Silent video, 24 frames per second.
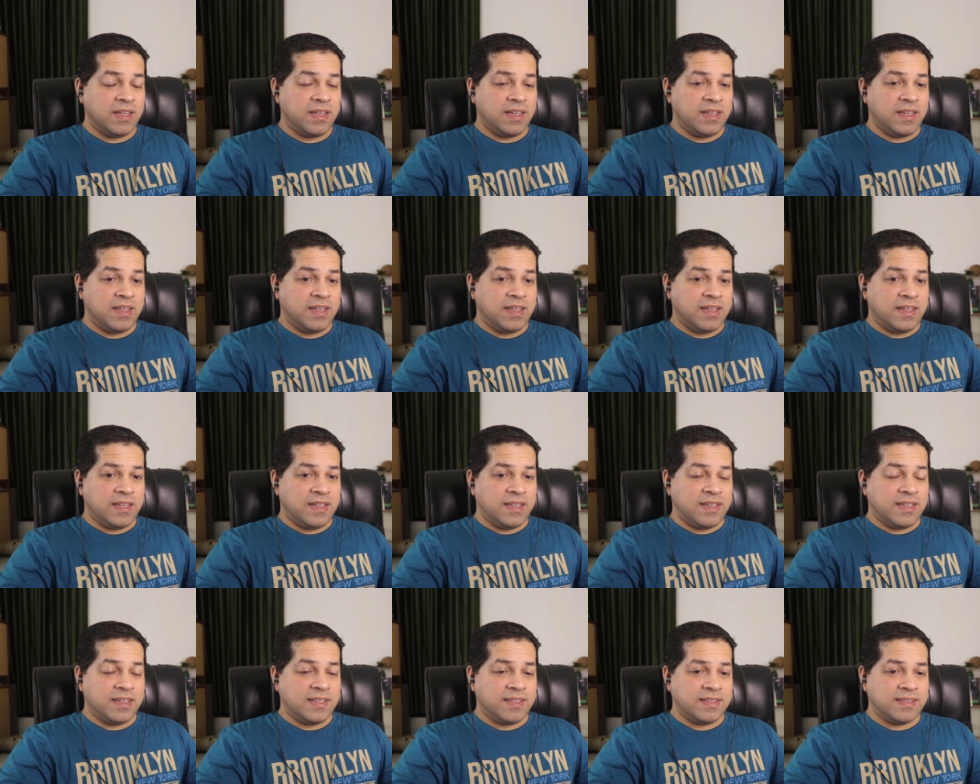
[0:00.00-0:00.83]
No,
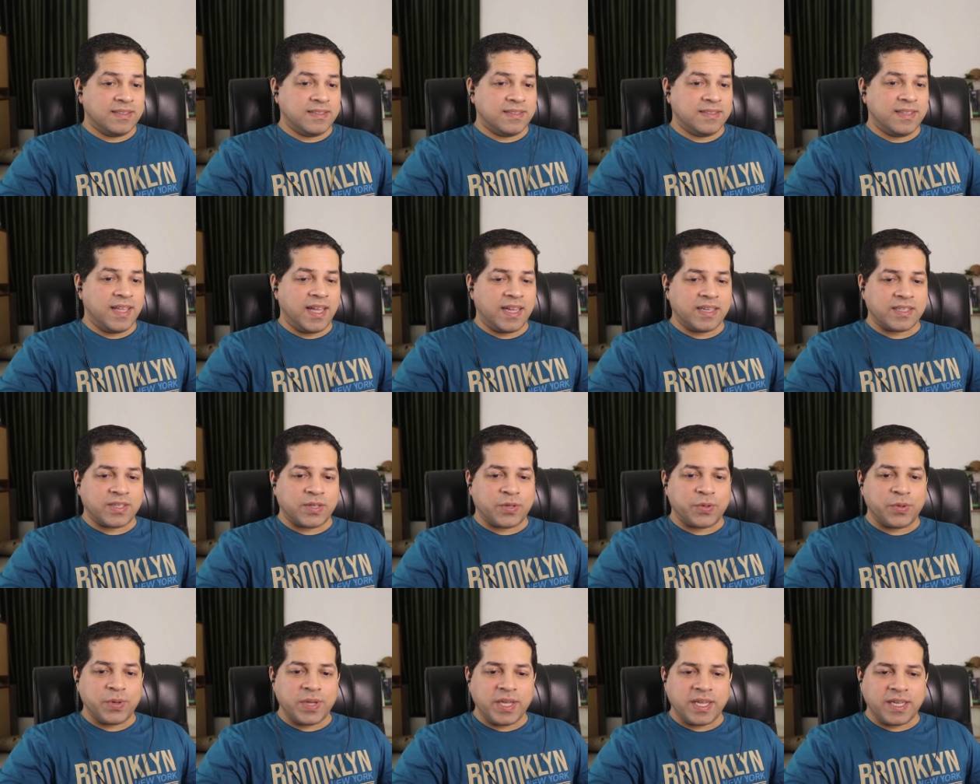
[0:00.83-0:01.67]
no. That
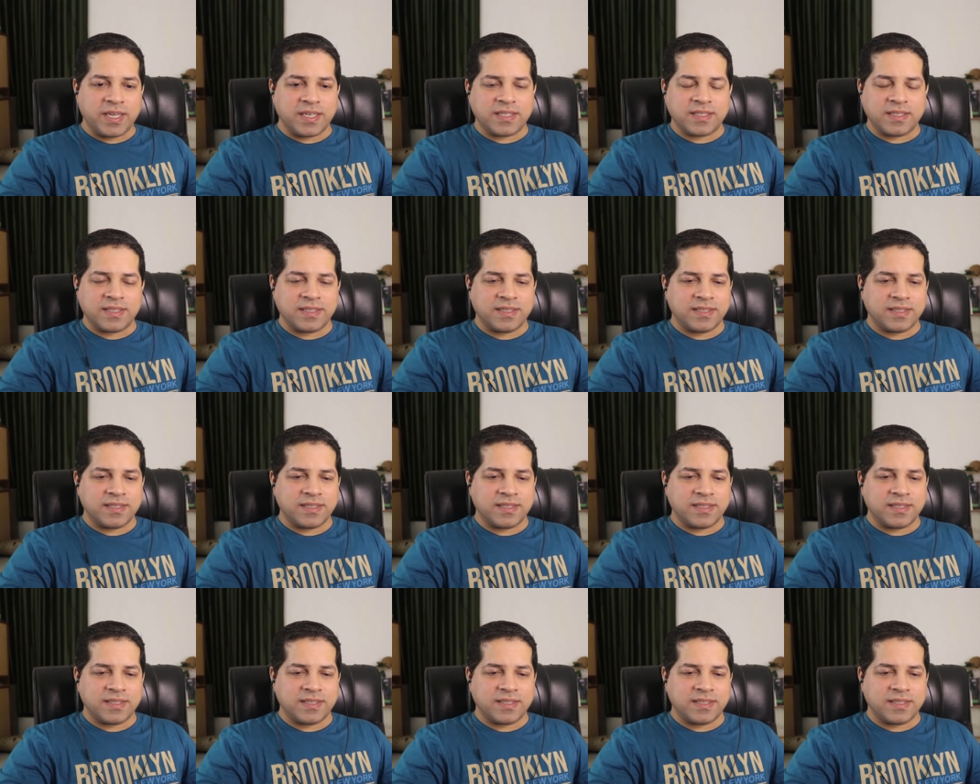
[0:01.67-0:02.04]
green.